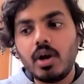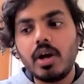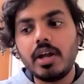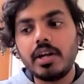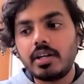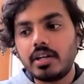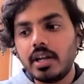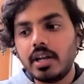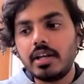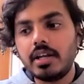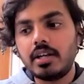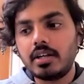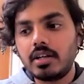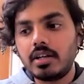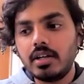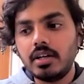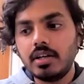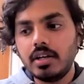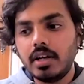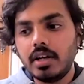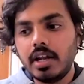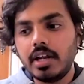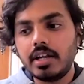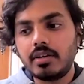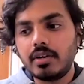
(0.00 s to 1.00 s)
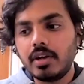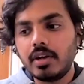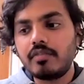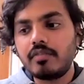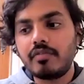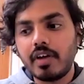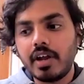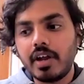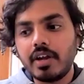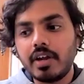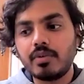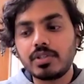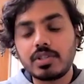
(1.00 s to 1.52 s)

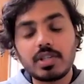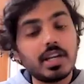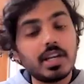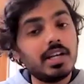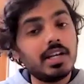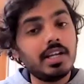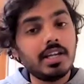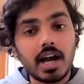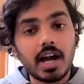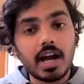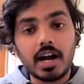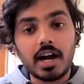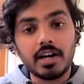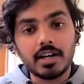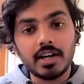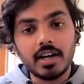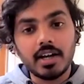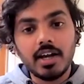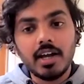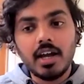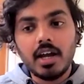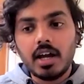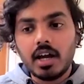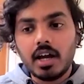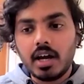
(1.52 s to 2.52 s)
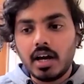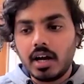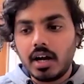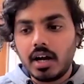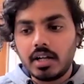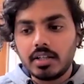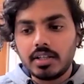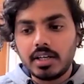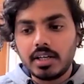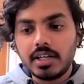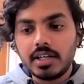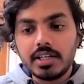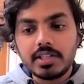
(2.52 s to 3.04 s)
it was really hard.
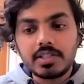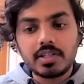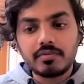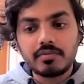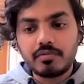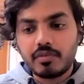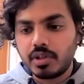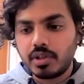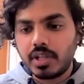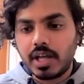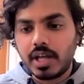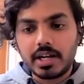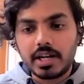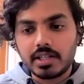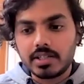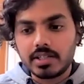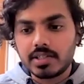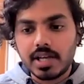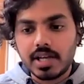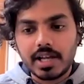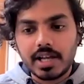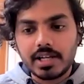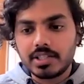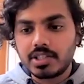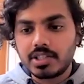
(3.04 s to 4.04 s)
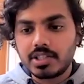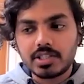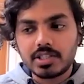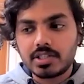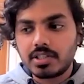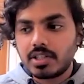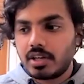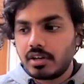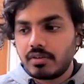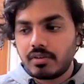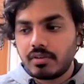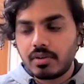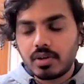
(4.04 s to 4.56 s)
The reason for that is,
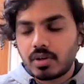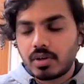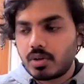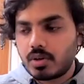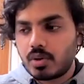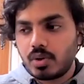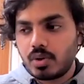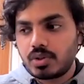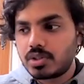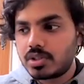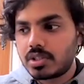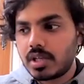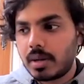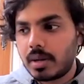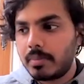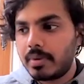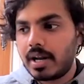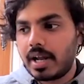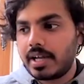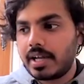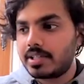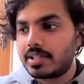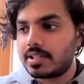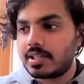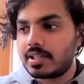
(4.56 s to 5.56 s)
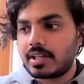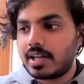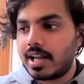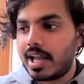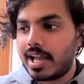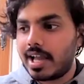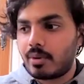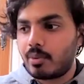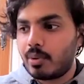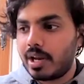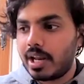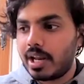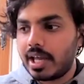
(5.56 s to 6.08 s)
could summarize it
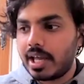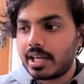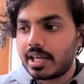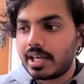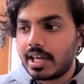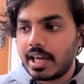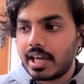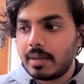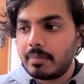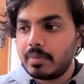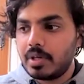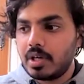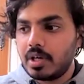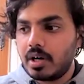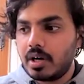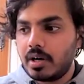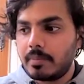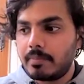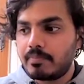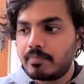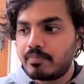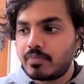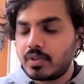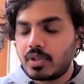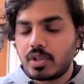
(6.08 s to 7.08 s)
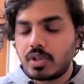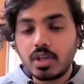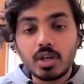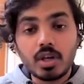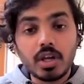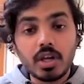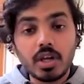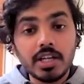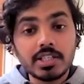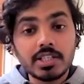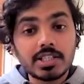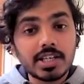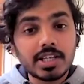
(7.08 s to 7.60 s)
like, when I came here,
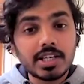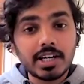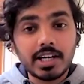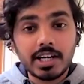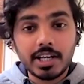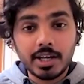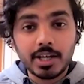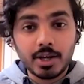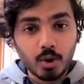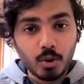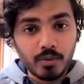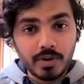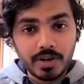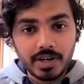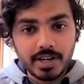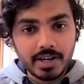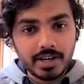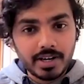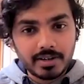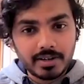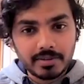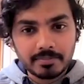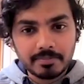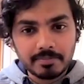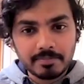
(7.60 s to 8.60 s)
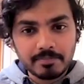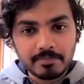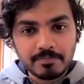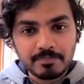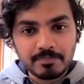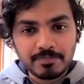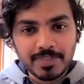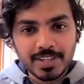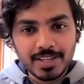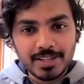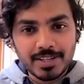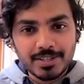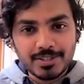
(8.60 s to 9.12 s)
instantly COVID hit.
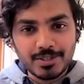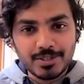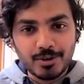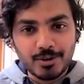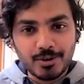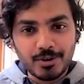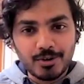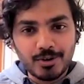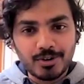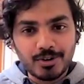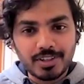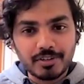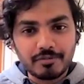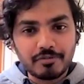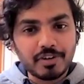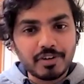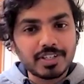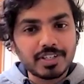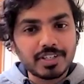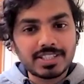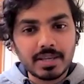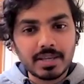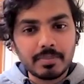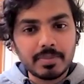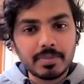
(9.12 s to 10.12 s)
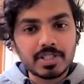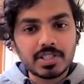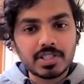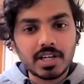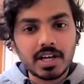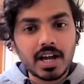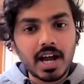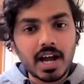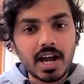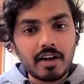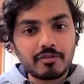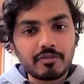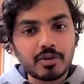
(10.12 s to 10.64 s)
So the first
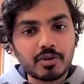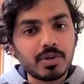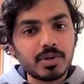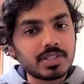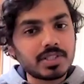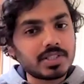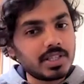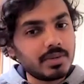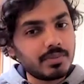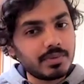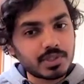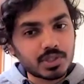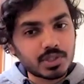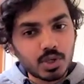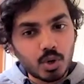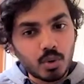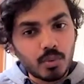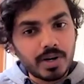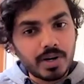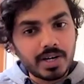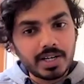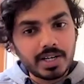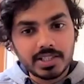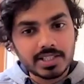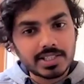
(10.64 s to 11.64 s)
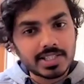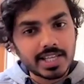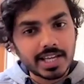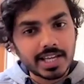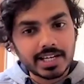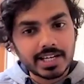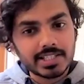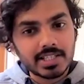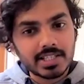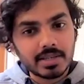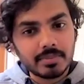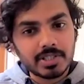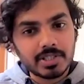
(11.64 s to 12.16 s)
semester, afterwards there was COVID in the
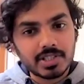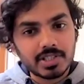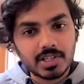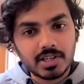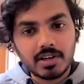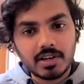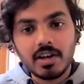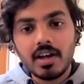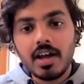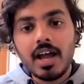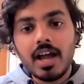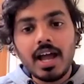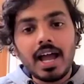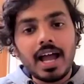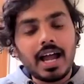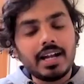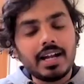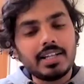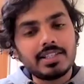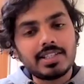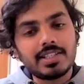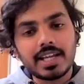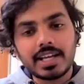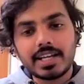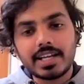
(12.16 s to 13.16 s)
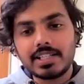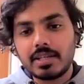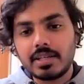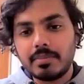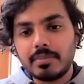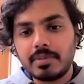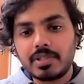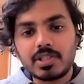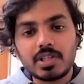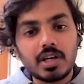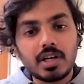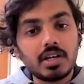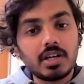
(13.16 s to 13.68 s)
second semester, and in second
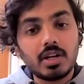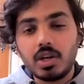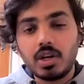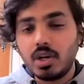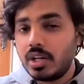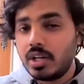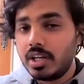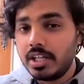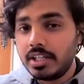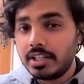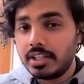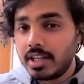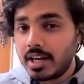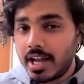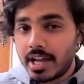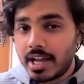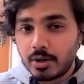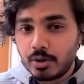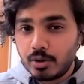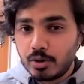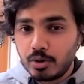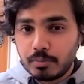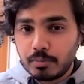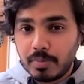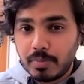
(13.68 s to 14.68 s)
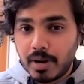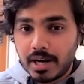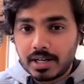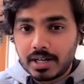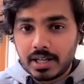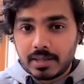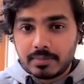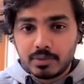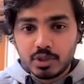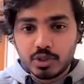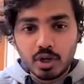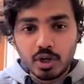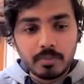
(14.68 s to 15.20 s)
semester neither I could do
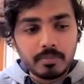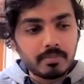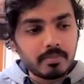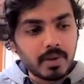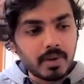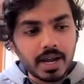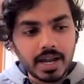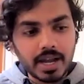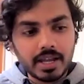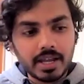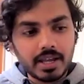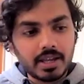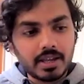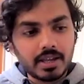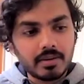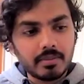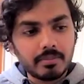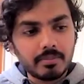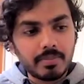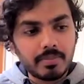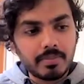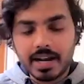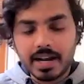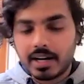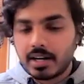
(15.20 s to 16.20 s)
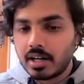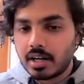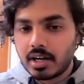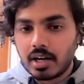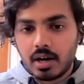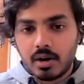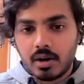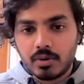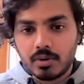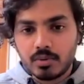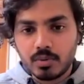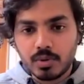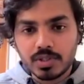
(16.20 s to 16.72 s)
part-time job, my bank
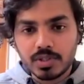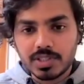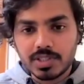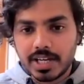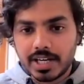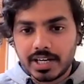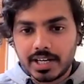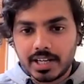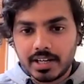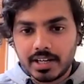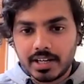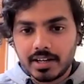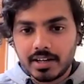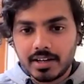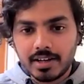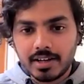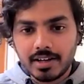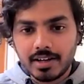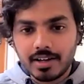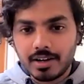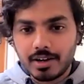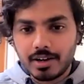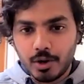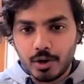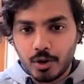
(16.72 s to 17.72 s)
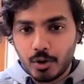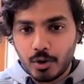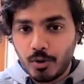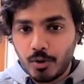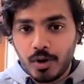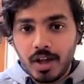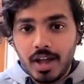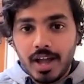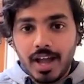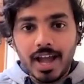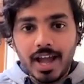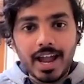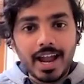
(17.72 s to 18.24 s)
account was getting
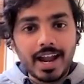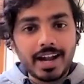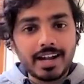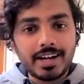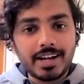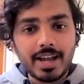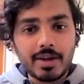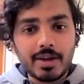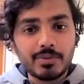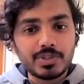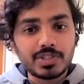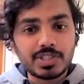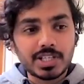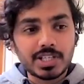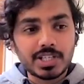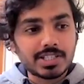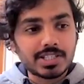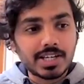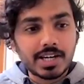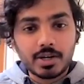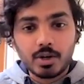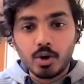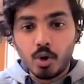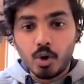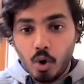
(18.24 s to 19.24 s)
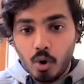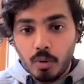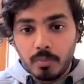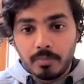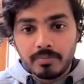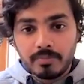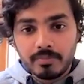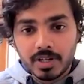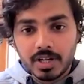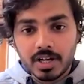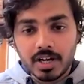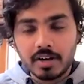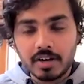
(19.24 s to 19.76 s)
low, and I was just at
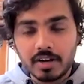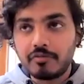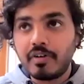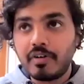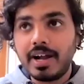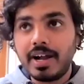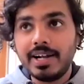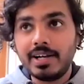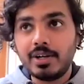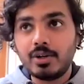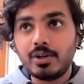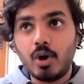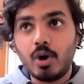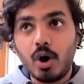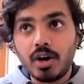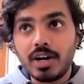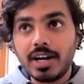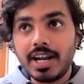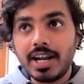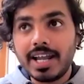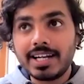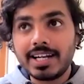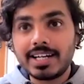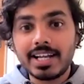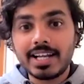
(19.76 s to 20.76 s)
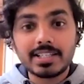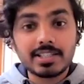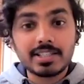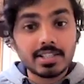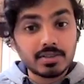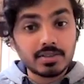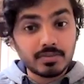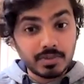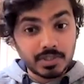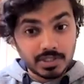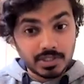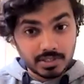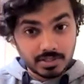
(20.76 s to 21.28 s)
home confined to online
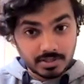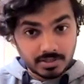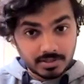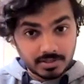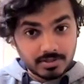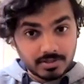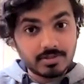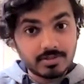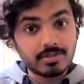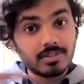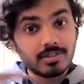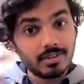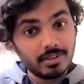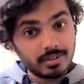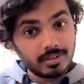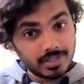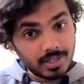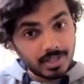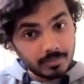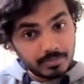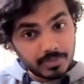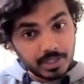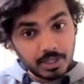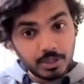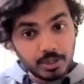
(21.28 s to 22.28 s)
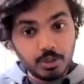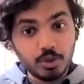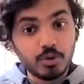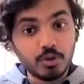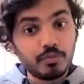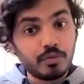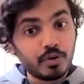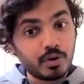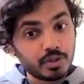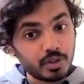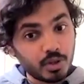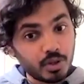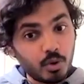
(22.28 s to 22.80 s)
classes, which is something new
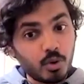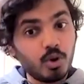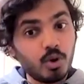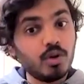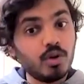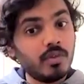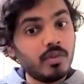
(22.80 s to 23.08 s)
for the